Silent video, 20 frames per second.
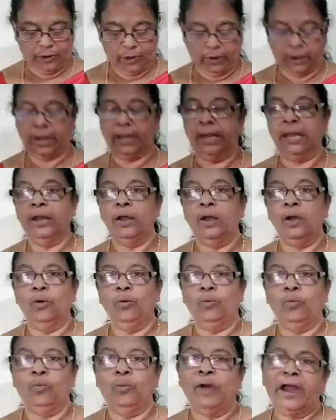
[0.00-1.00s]
Okay.
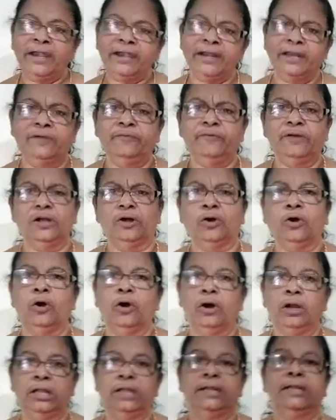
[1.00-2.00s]
Why did we
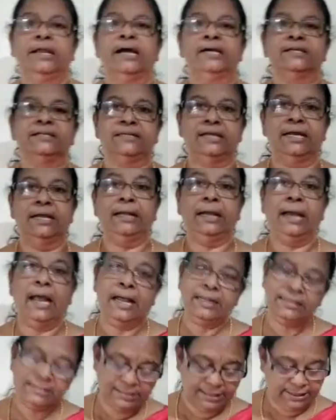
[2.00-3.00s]
call it as a
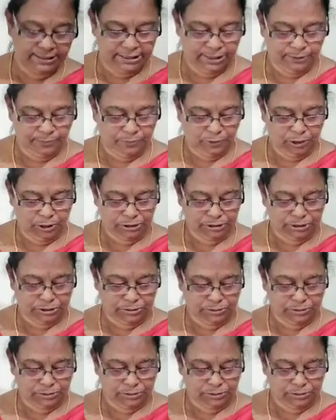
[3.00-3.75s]
transitive verb?